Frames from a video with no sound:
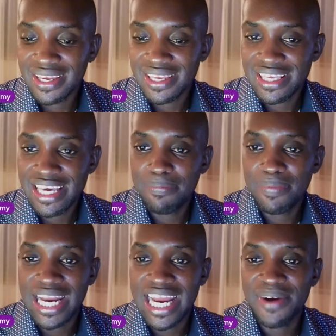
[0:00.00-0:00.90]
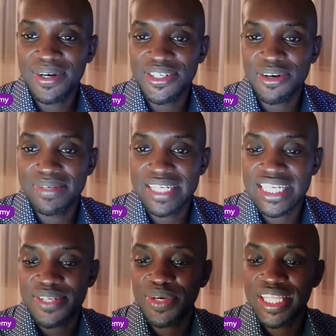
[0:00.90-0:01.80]
Yep, I like what Rob
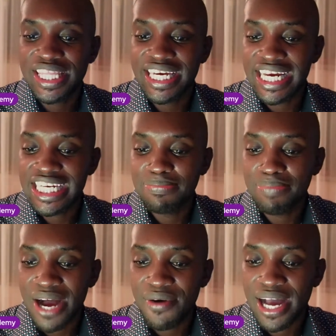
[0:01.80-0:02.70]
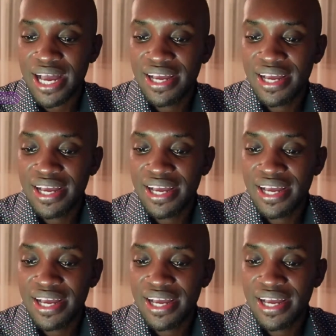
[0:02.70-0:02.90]
says. With great power